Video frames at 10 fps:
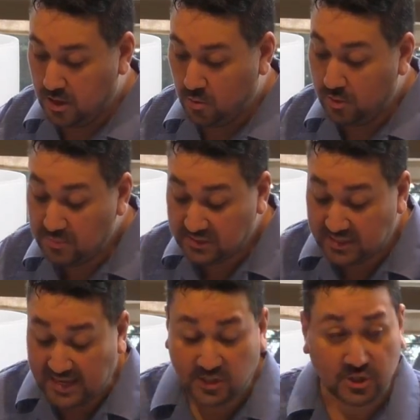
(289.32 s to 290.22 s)
We must
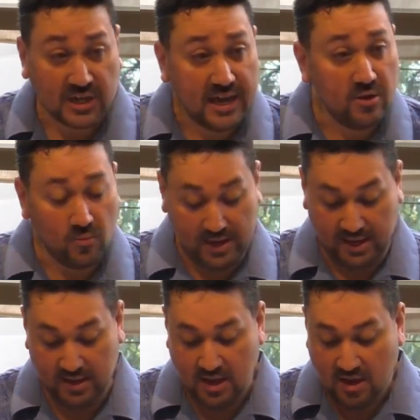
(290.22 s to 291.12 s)
not shy
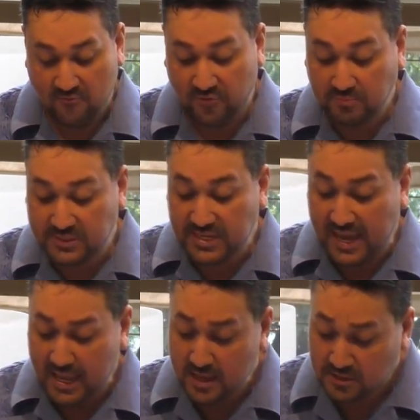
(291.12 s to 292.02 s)
away from
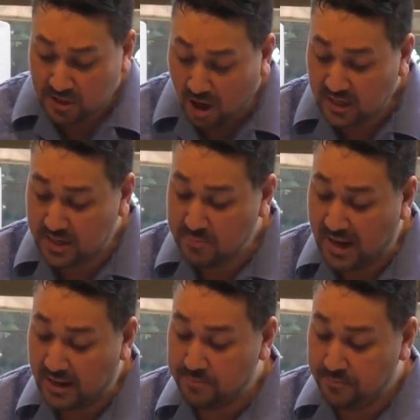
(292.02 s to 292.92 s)
talking
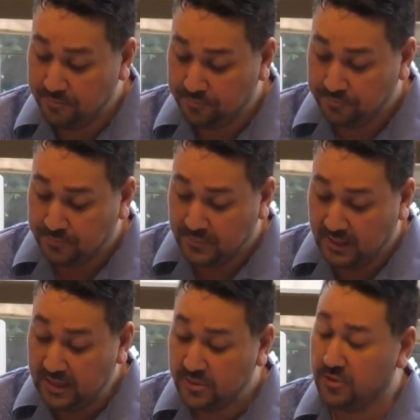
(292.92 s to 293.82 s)
about it
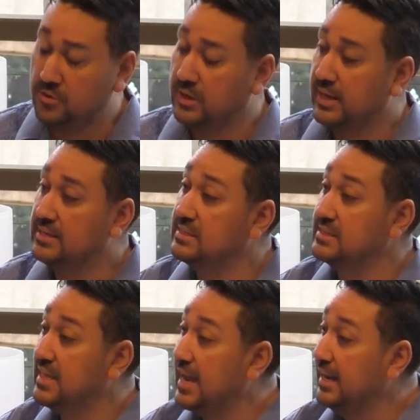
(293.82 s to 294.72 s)
either in
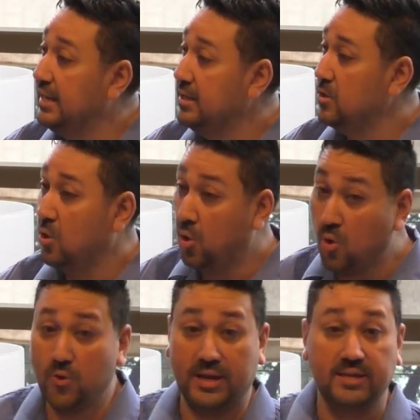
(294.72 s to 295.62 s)
society
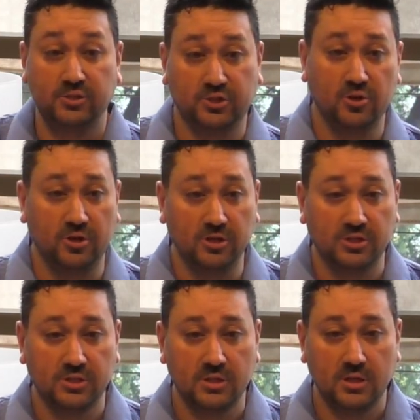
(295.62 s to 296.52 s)
or in church.